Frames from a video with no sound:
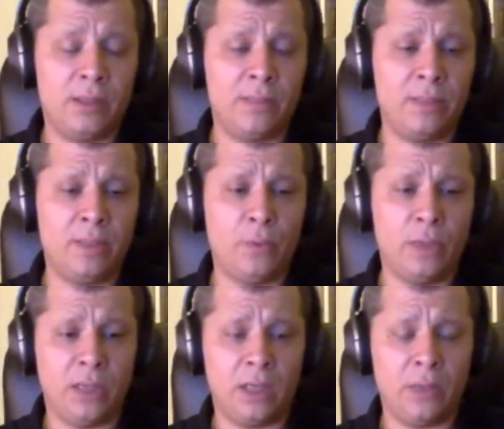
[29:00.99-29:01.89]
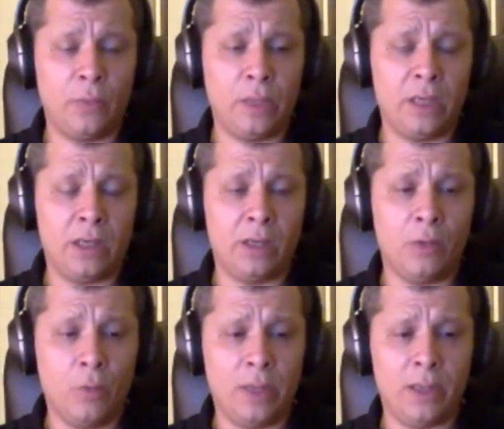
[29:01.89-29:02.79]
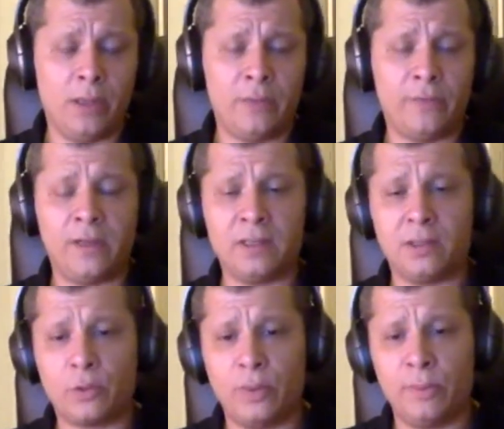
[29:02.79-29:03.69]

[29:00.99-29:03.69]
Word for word: At Beam, we are aware of the fact that